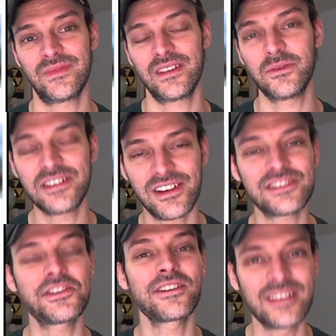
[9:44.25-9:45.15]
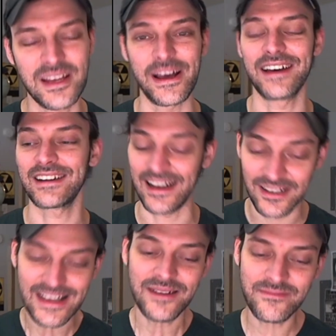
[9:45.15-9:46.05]
And we talk generally about
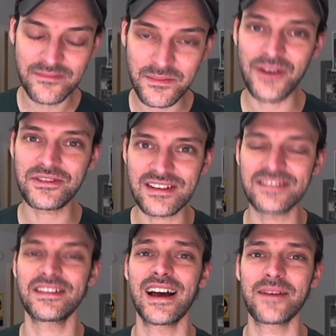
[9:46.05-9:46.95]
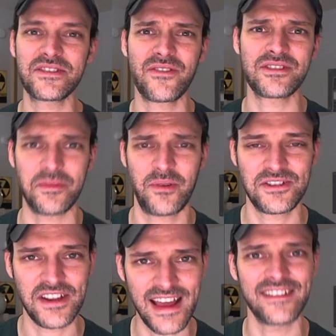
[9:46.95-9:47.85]
how most of the time, as far as the
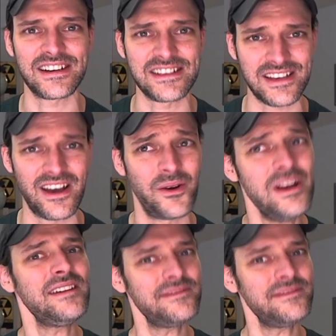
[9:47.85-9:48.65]
personalities go,